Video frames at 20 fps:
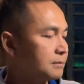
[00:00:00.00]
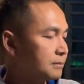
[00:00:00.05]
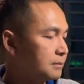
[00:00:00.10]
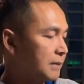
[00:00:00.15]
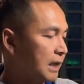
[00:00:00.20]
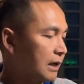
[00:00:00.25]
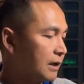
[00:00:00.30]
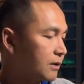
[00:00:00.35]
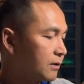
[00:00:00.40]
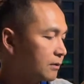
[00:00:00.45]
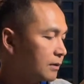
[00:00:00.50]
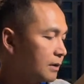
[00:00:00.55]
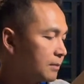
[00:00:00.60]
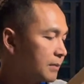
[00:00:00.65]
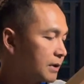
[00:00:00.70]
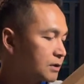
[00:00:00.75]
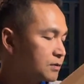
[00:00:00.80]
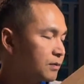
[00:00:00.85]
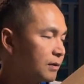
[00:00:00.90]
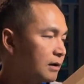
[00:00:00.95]
thank you
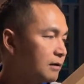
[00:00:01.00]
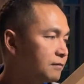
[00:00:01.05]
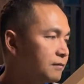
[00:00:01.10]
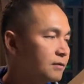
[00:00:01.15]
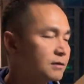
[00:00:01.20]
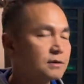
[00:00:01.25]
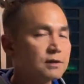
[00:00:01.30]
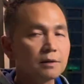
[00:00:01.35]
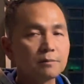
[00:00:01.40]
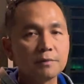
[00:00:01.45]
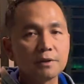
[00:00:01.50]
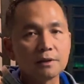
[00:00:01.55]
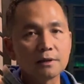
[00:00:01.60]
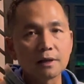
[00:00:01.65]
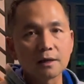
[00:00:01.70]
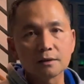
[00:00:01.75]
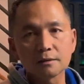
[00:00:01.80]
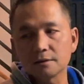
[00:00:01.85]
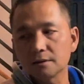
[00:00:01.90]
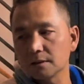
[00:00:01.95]
them as well for sending me
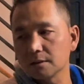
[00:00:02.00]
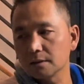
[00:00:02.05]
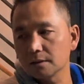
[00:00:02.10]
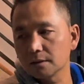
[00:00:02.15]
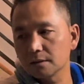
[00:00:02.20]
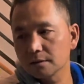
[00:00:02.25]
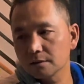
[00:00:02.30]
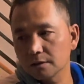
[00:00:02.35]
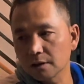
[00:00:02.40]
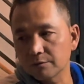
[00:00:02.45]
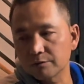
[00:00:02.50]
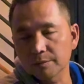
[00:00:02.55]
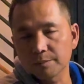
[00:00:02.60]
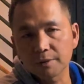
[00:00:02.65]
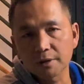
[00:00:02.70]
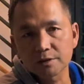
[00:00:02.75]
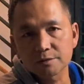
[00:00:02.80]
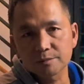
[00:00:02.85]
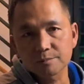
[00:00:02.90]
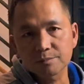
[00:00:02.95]
that
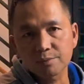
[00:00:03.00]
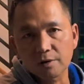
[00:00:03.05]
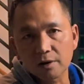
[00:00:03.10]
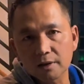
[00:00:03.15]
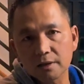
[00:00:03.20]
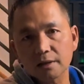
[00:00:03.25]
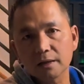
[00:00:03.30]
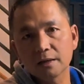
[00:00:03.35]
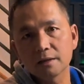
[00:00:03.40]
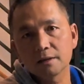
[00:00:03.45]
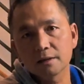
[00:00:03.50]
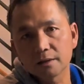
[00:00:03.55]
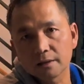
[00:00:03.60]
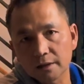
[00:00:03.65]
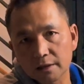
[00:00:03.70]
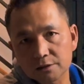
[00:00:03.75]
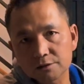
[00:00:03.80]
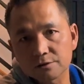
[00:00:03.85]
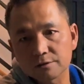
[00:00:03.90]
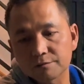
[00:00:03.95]
replacement product and an
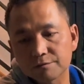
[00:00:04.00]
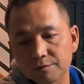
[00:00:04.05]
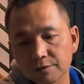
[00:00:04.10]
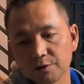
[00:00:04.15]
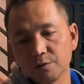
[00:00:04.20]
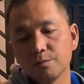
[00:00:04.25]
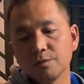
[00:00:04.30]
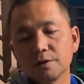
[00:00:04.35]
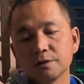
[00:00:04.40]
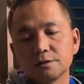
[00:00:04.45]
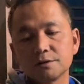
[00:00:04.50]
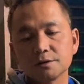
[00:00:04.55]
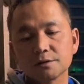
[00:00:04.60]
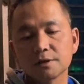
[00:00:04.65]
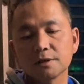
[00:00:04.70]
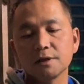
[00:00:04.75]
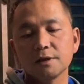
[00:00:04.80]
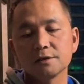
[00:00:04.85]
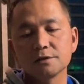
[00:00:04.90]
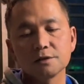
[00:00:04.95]
extra free one just
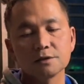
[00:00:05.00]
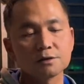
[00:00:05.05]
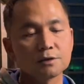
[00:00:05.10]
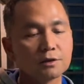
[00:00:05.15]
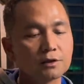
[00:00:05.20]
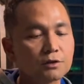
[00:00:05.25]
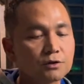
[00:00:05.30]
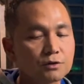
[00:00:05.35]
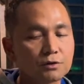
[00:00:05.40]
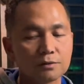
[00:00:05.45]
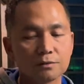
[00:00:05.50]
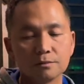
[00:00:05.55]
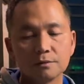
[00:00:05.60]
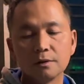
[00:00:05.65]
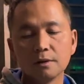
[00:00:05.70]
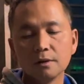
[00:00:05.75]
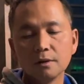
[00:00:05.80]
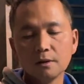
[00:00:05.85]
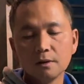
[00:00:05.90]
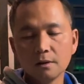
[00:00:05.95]
in case there's an issue.
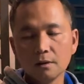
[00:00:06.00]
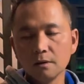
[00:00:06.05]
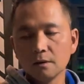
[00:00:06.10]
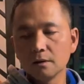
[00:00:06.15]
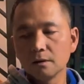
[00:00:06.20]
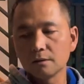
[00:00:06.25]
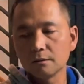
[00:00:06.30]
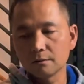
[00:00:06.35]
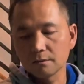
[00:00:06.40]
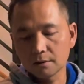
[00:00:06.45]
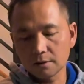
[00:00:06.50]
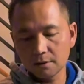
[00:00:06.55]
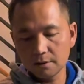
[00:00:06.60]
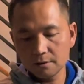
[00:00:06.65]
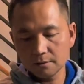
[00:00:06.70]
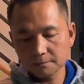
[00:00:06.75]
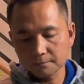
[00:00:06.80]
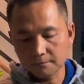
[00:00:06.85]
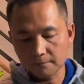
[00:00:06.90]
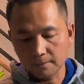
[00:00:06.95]
All
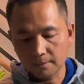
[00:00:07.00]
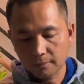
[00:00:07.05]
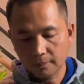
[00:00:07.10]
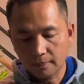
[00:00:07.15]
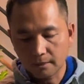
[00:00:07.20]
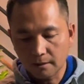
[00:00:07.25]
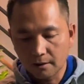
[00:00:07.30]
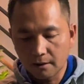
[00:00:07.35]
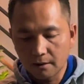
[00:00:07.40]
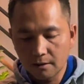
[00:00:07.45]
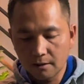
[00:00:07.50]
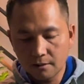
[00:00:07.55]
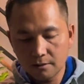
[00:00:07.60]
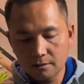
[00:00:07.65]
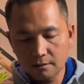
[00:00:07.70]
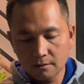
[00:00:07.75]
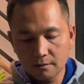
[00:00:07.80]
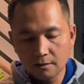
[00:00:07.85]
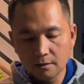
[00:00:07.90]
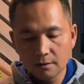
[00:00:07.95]
right.
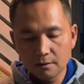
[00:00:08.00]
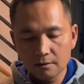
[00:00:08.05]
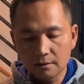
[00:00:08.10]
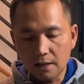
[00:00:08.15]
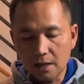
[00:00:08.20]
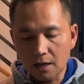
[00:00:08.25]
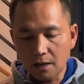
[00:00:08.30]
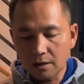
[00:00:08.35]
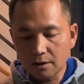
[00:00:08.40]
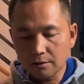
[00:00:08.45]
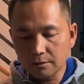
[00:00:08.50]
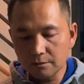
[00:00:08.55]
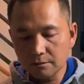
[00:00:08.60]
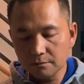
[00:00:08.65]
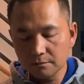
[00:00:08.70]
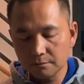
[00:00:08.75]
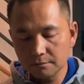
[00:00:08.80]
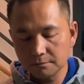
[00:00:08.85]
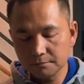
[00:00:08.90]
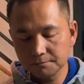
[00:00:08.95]
And now
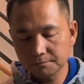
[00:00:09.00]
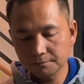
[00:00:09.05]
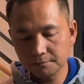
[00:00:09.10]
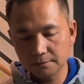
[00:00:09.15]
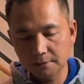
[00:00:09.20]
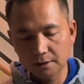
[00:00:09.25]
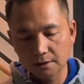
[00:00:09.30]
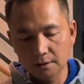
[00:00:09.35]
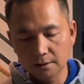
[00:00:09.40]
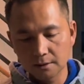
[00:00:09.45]
I'm